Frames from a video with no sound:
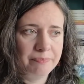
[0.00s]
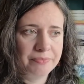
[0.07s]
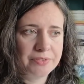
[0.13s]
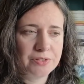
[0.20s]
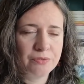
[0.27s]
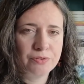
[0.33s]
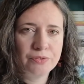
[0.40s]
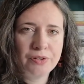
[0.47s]

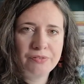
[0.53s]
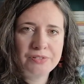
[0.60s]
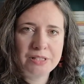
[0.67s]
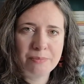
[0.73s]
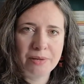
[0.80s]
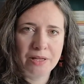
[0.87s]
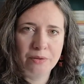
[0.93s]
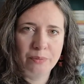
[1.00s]
sort of Thrifty
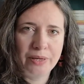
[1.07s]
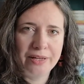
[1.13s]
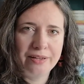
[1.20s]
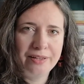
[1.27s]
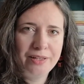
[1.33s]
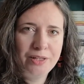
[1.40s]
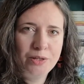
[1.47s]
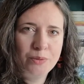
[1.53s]
Mile where
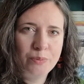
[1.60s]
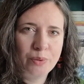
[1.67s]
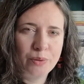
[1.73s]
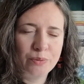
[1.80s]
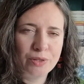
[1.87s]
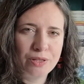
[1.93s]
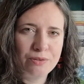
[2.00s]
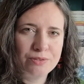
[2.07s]

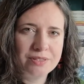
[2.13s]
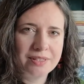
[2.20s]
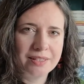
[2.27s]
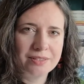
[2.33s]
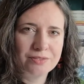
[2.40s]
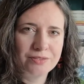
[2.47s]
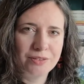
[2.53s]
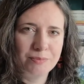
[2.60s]
we'll use
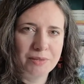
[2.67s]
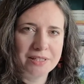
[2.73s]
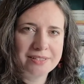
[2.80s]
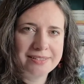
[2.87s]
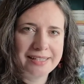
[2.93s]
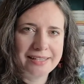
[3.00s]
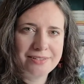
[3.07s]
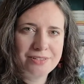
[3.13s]
things from our
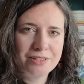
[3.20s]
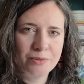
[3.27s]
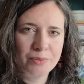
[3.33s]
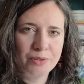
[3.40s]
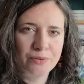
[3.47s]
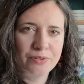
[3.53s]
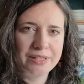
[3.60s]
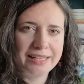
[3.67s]
stash that we
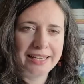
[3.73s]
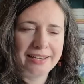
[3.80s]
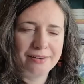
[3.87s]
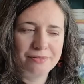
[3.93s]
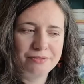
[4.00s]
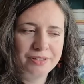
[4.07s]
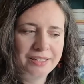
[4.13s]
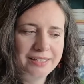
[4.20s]
already have
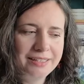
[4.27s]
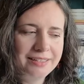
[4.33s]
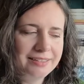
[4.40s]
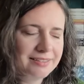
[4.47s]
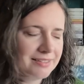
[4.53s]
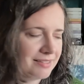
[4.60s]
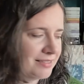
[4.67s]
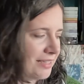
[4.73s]

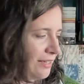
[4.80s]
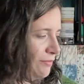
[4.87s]
to save